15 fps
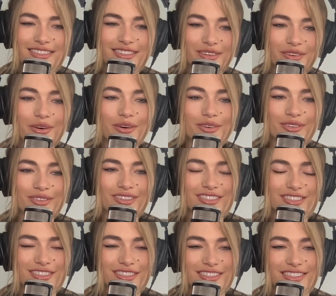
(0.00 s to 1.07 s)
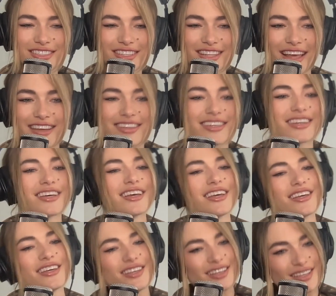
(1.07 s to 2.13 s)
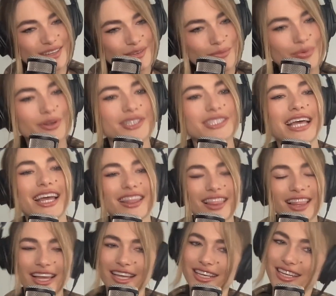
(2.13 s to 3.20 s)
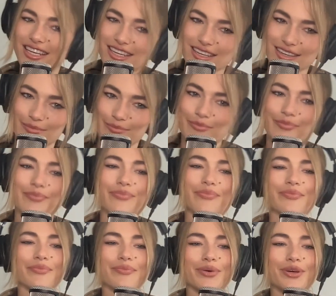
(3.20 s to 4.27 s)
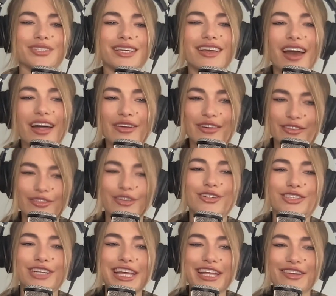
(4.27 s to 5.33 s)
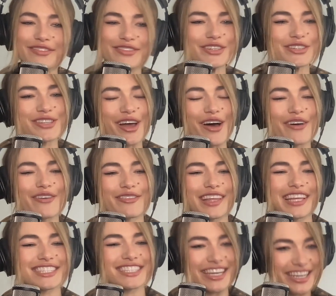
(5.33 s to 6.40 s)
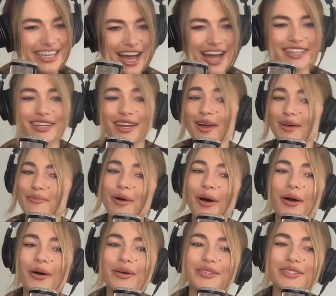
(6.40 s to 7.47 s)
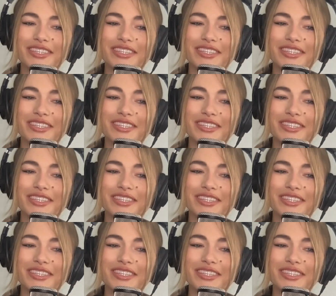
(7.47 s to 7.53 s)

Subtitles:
the goal, is just to like present like a put together version of yourself that's like kind and composed